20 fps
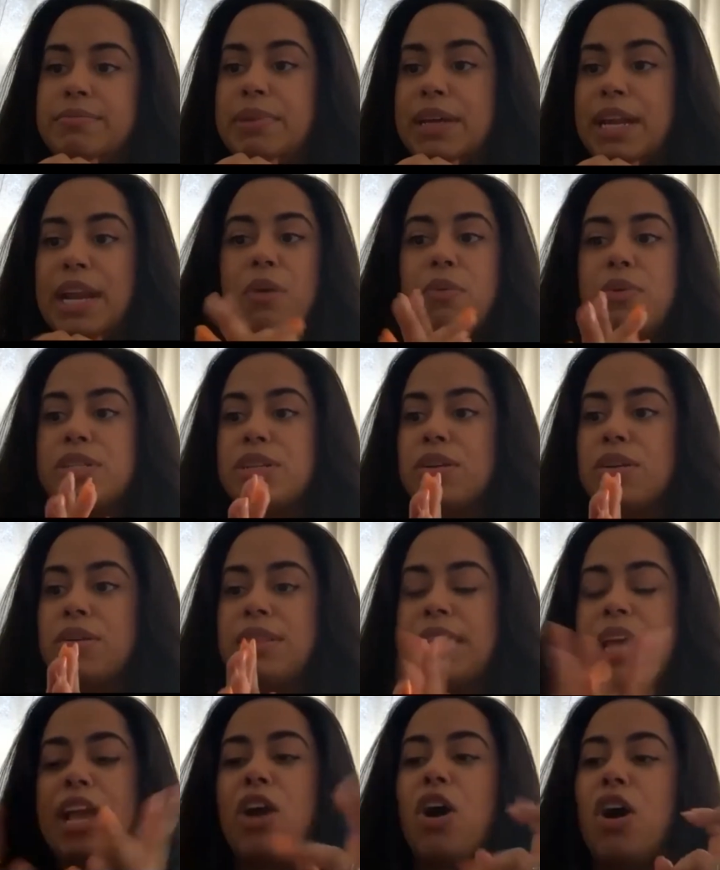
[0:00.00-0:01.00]
Oh, but it was a
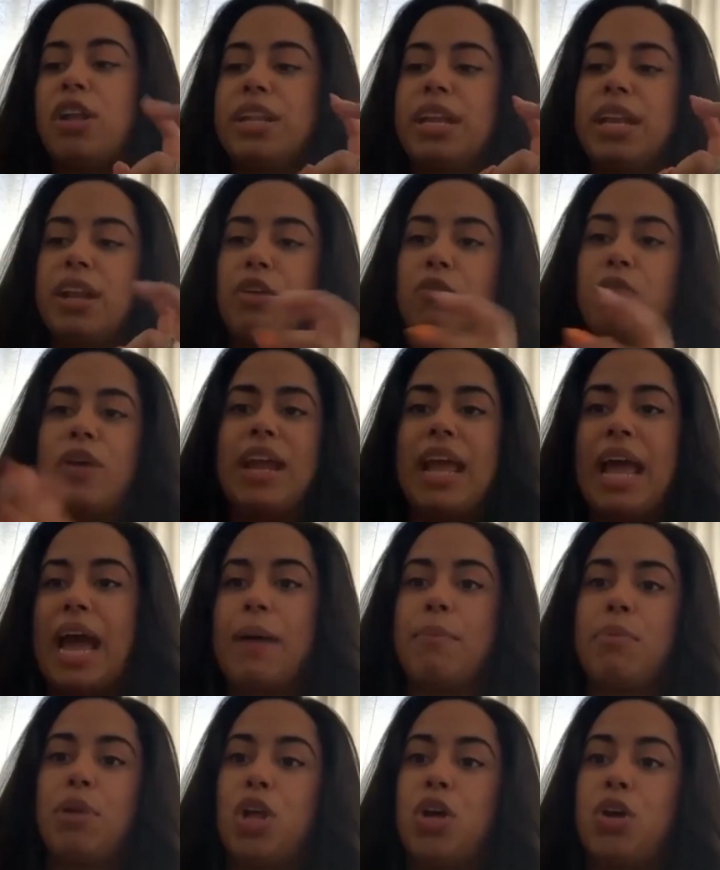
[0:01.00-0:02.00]
they called it a
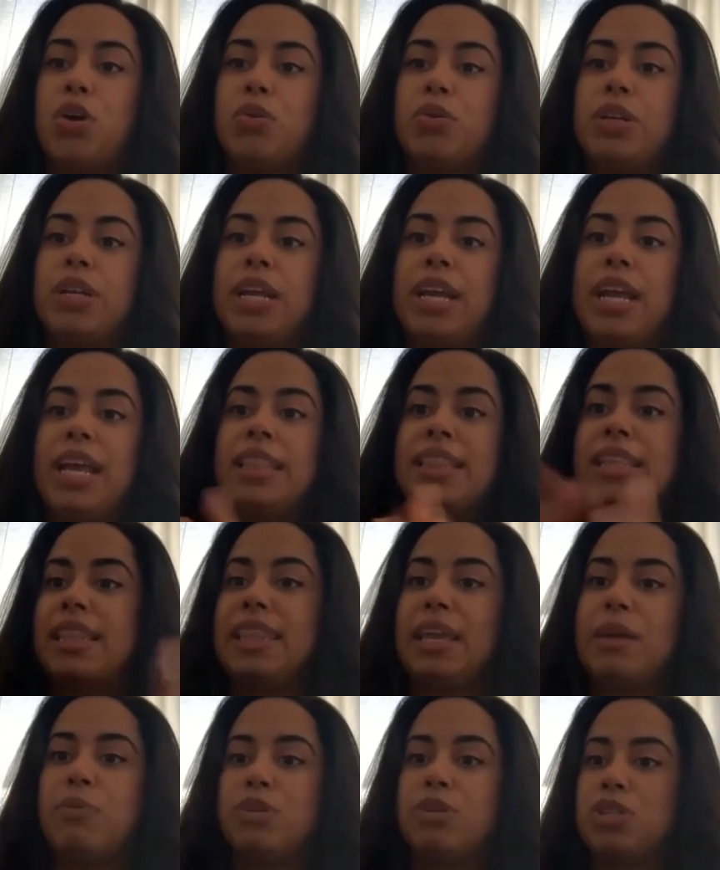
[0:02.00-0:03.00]
rehab loan
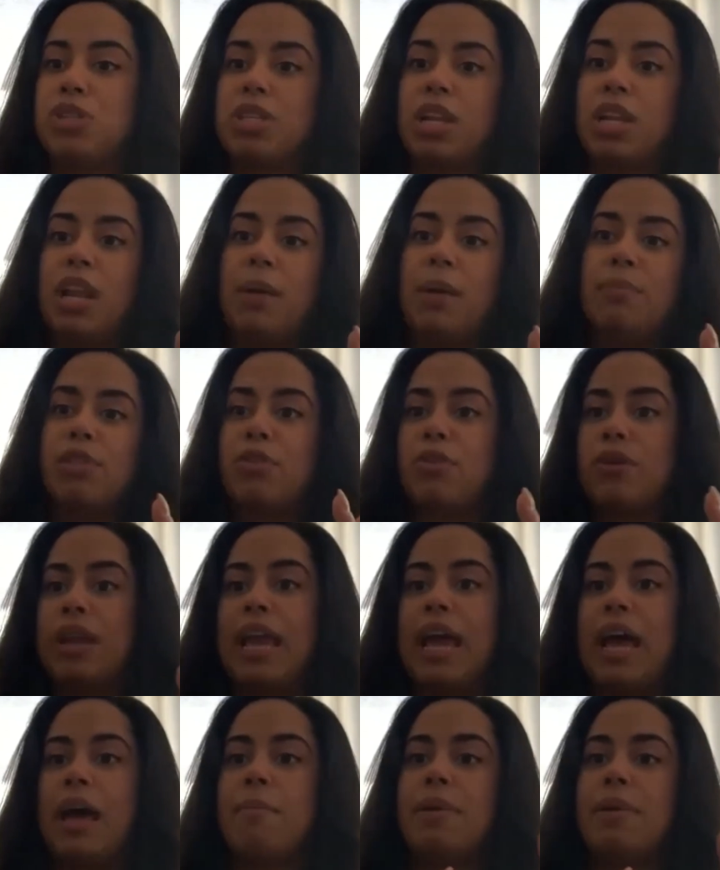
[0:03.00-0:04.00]
that they would just lump the
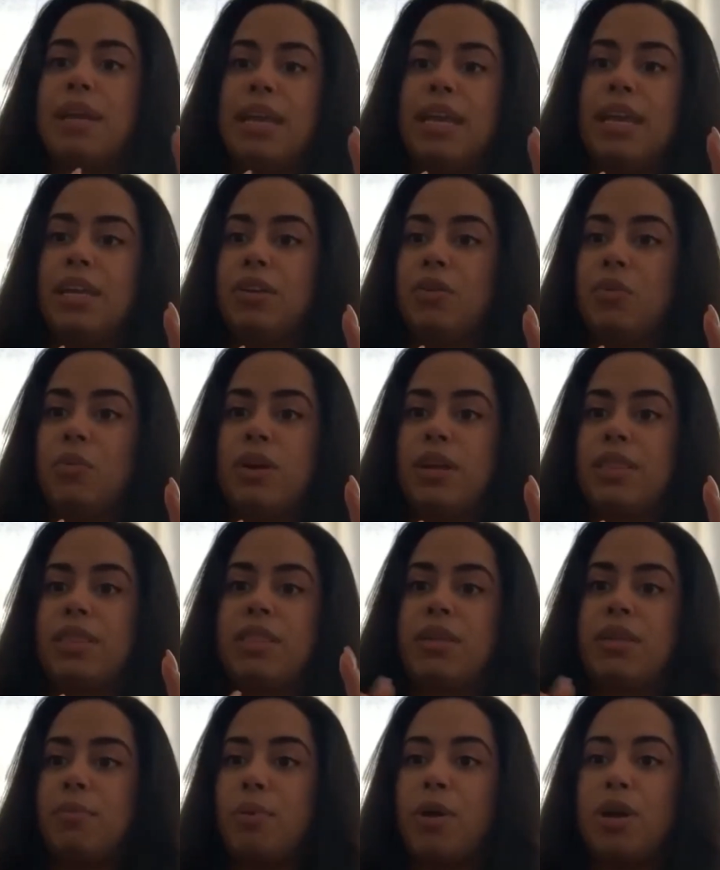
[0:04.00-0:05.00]
rehab in with
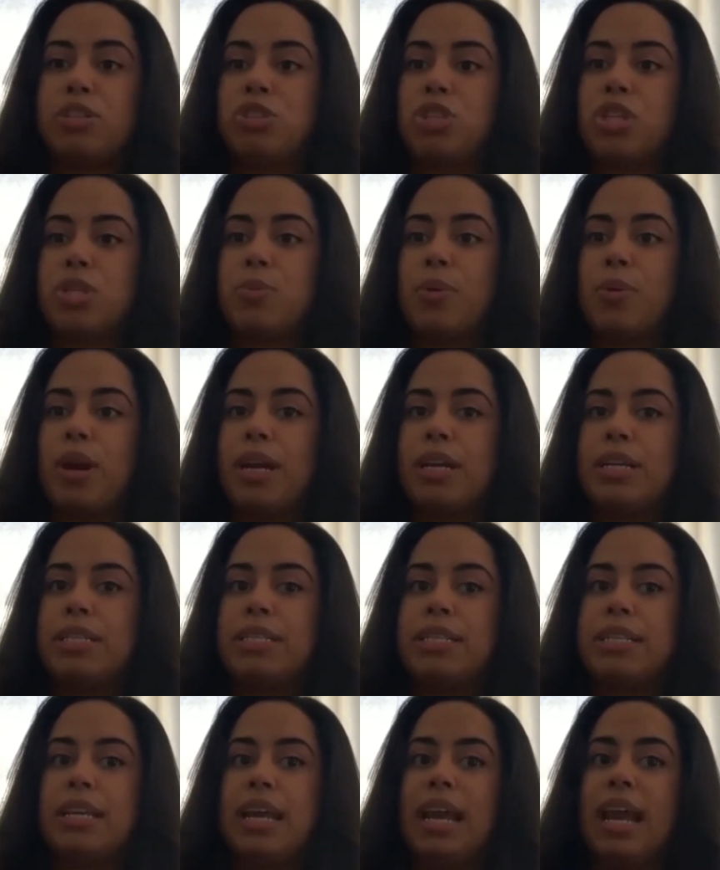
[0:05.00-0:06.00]
the purchase
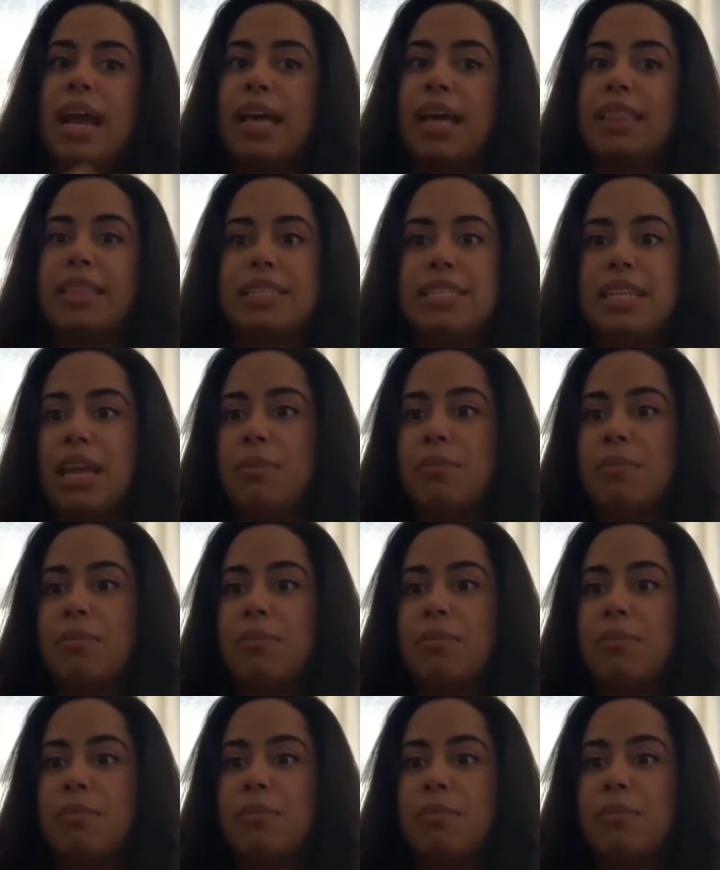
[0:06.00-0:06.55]
price at the